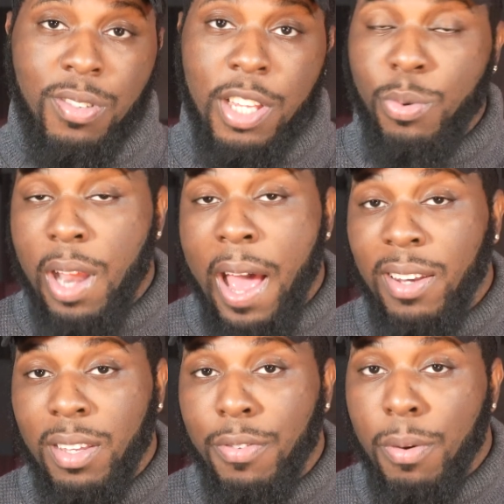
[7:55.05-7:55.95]
That's what I
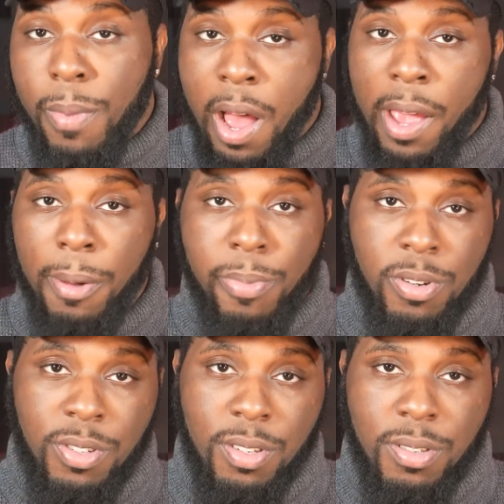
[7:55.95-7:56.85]
did for my
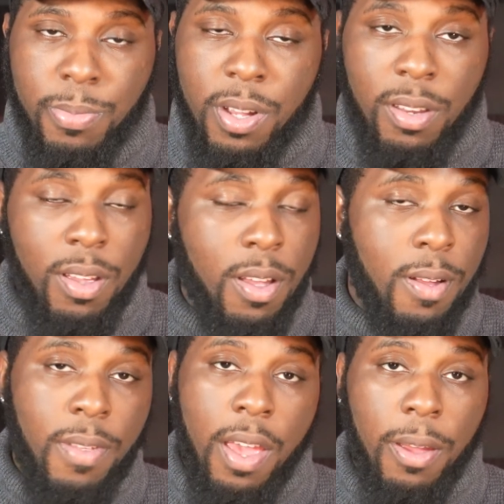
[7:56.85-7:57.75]
purchase, but
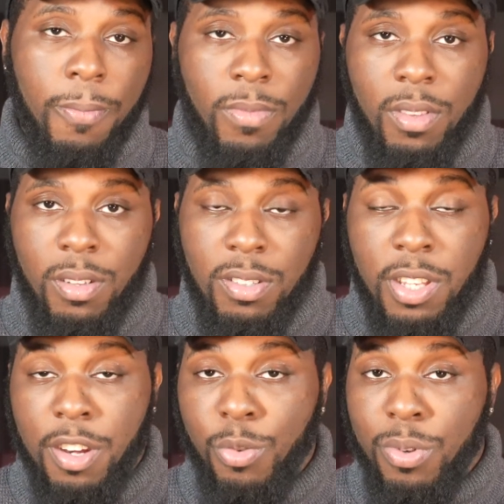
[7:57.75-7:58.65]
hey,
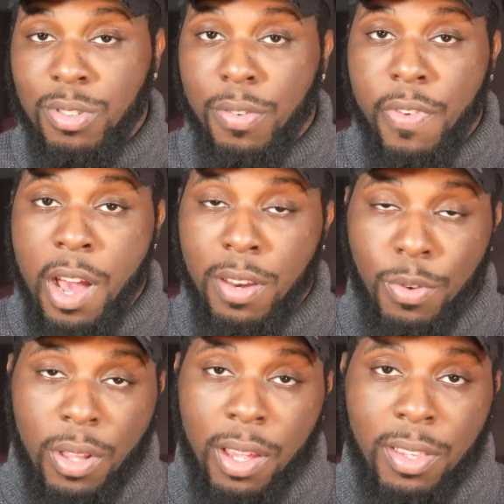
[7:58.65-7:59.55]
standard wheels are fine if
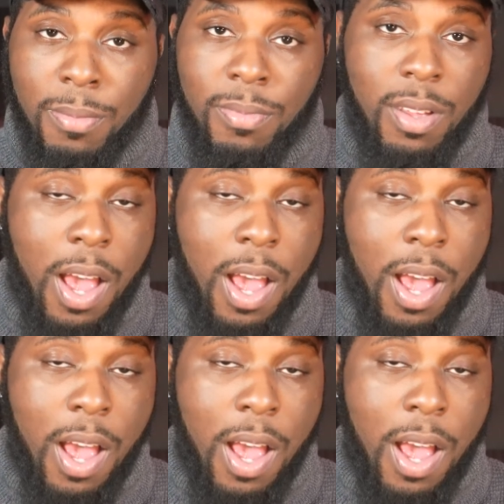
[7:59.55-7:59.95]
you like them.